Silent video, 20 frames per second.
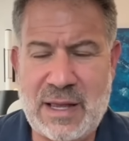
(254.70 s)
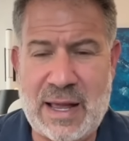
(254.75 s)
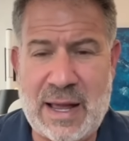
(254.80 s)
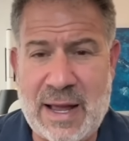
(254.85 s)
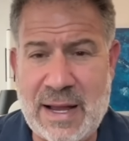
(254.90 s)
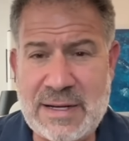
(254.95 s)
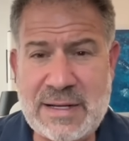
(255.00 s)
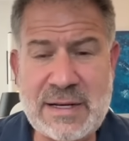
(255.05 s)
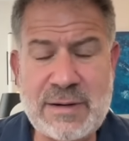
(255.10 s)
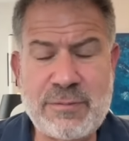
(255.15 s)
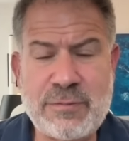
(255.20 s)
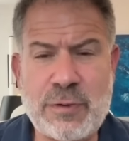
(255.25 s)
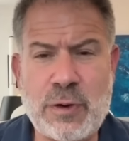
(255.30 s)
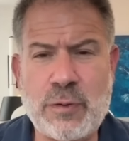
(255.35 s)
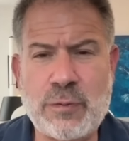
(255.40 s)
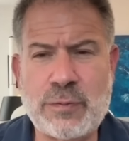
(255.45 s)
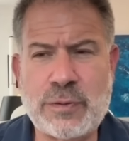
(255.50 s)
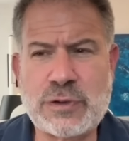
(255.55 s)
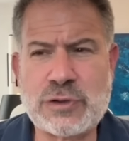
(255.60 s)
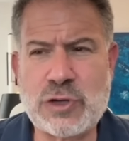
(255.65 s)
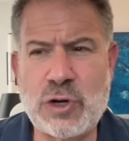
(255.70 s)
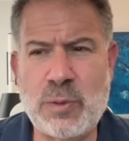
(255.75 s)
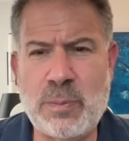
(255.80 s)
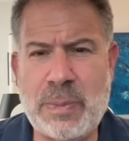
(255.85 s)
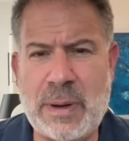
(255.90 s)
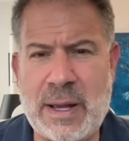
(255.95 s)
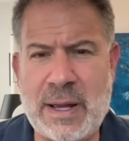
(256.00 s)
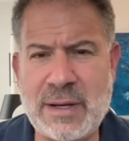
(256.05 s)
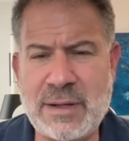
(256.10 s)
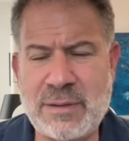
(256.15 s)
I didn't vote for Joe
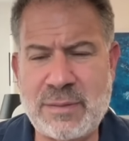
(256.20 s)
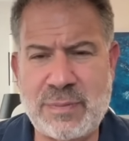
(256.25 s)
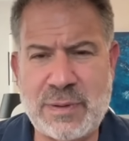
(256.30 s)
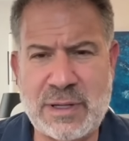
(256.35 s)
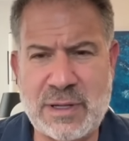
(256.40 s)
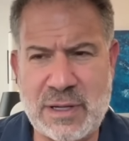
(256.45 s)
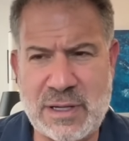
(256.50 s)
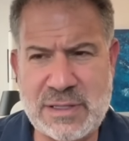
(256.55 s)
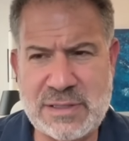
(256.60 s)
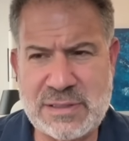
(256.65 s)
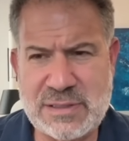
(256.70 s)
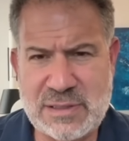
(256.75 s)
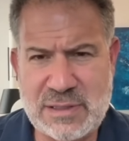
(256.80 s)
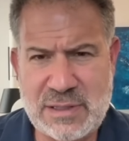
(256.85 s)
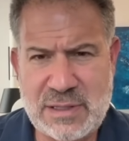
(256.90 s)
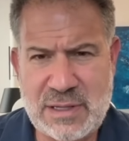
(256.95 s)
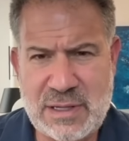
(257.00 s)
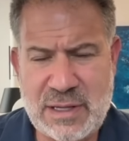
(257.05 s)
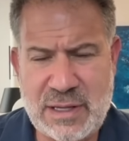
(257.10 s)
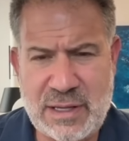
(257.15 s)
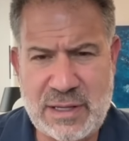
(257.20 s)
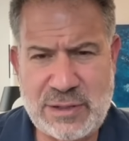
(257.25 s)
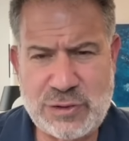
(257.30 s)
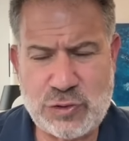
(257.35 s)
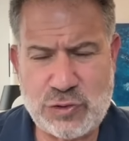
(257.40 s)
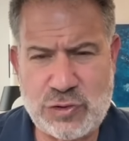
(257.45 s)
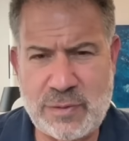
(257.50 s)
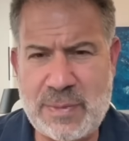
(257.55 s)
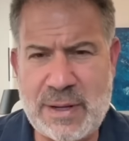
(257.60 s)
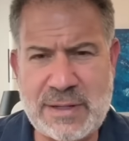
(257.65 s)
Biden because he's
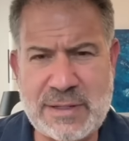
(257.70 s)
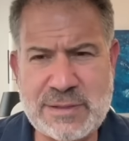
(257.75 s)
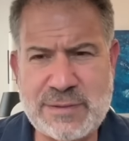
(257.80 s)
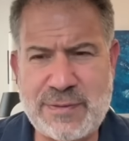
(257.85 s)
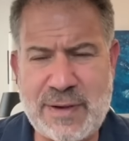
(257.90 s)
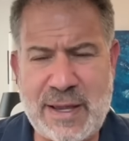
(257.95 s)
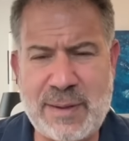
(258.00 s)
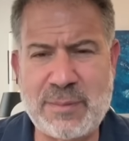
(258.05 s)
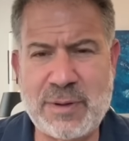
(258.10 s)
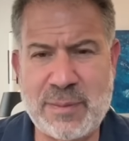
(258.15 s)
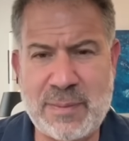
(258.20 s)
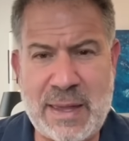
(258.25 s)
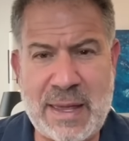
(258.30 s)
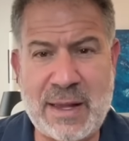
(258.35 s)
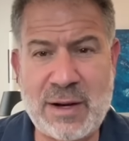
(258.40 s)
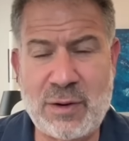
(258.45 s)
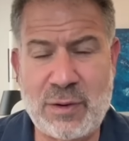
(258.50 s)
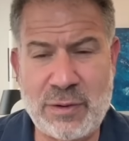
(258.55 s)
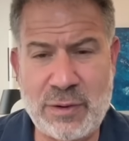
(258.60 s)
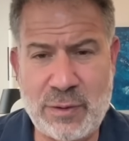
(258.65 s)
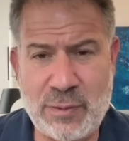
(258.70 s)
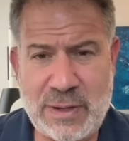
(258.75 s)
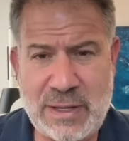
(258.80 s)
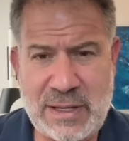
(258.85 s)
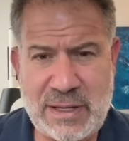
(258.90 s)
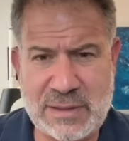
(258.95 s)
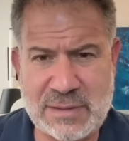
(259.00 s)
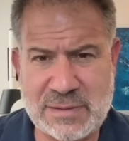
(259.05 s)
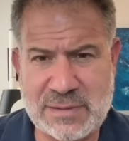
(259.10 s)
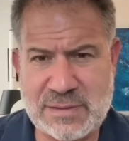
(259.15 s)
a tremendous family man, although he
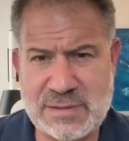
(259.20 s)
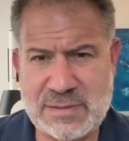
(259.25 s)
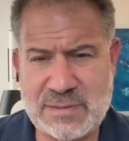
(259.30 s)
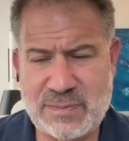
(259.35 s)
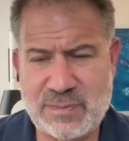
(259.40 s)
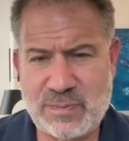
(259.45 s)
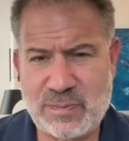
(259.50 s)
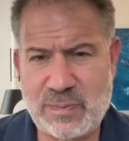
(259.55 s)
is.